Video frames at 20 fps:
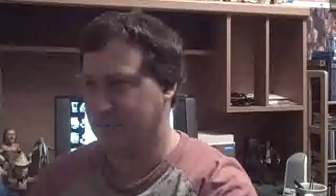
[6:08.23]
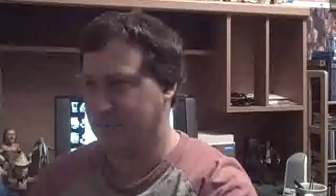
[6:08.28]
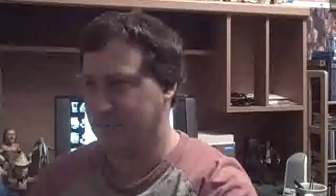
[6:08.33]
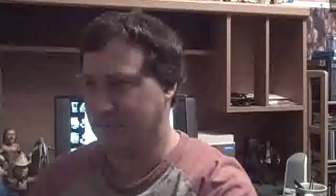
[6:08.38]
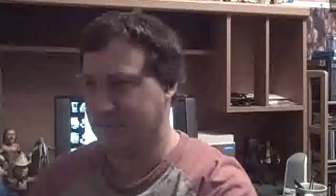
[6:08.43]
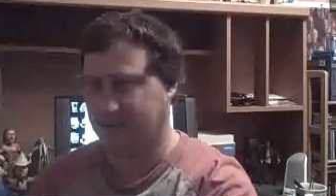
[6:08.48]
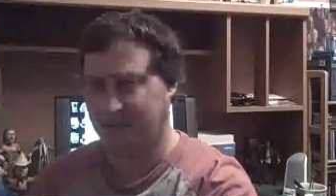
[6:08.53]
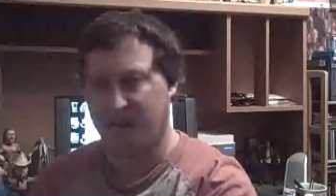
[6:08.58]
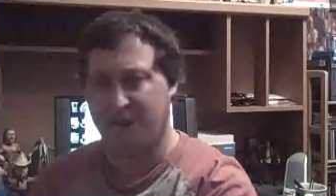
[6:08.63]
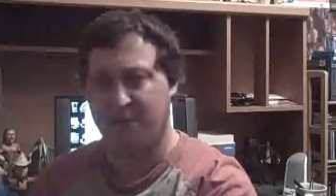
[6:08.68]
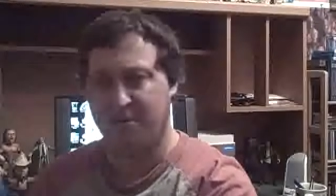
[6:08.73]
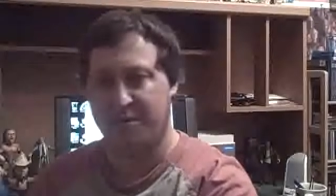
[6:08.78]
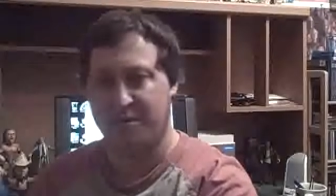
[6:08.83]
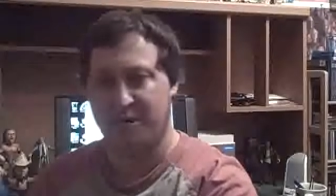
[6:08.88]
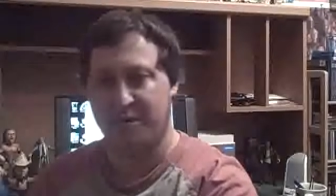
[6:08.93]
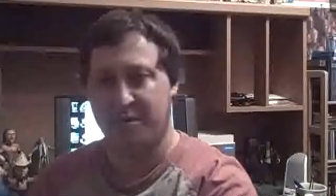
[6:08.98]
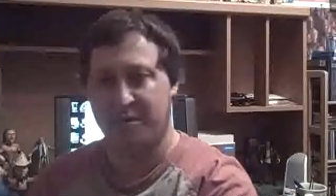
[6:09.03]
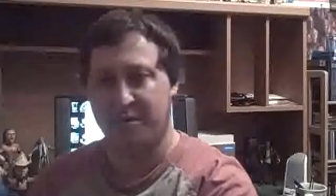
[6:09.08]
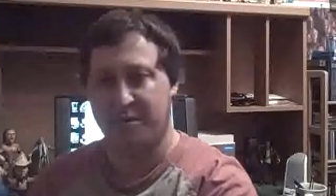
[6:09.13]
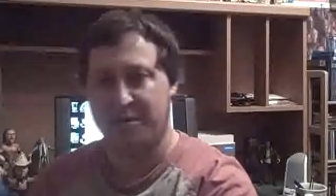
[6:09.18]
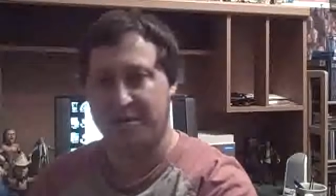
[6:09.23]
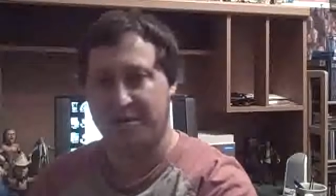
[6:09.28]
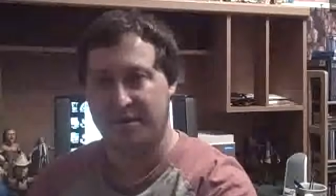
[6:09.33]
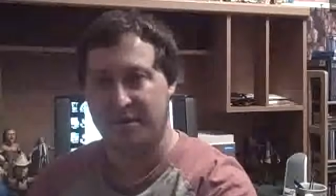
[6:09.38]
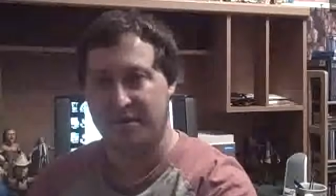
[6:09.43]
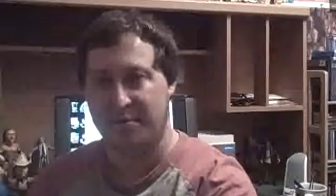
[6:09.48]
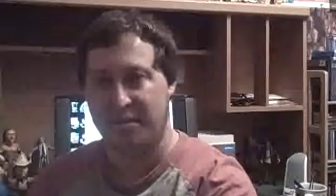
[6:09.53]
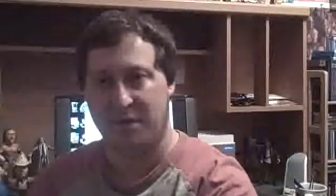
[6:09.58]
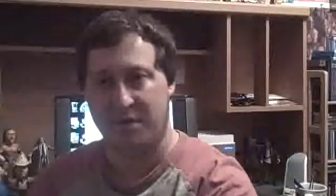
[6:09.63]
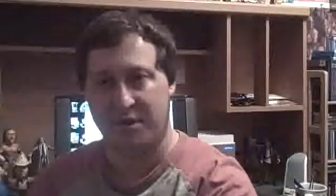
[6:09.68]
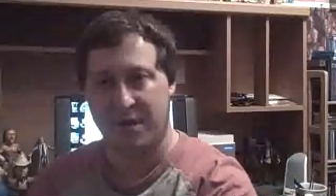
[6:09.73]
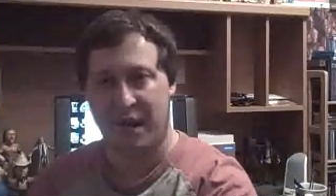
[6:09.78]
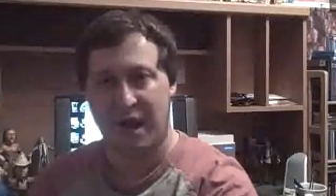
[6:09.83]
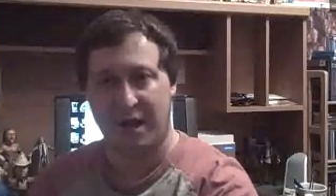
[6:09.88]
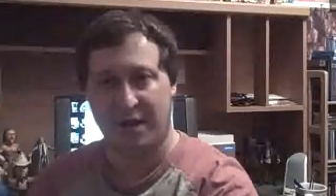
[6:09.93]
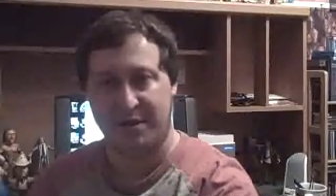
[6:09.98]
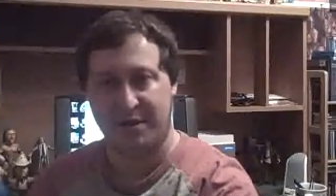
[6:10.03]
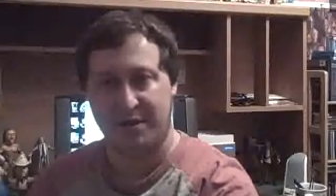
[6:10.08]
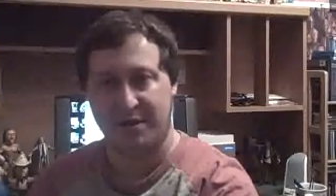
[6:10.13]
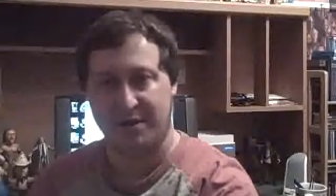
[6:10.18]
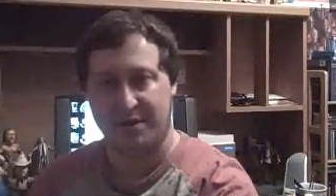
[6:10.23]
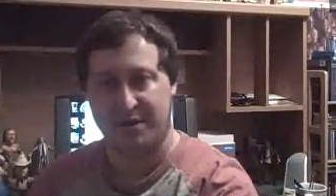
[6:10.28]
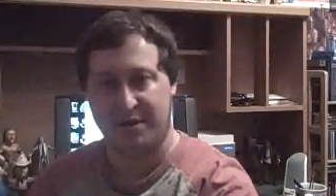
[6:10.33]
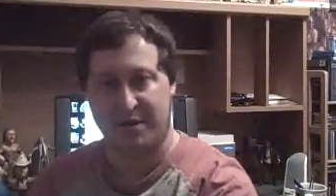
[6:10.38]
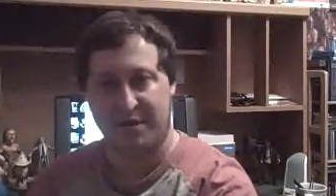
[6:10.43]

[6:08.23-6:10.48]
it's hard to believe because they're both actors